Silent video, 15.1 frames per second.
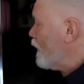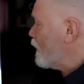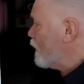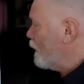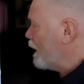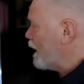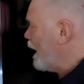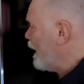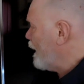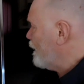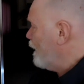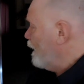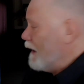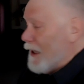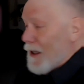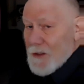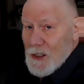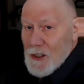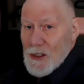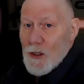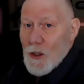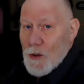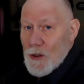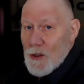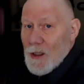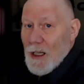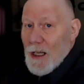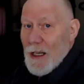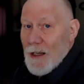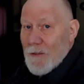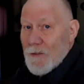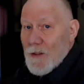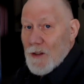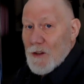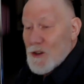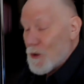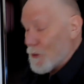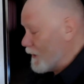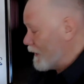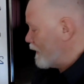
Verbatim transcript: So again, this notion of to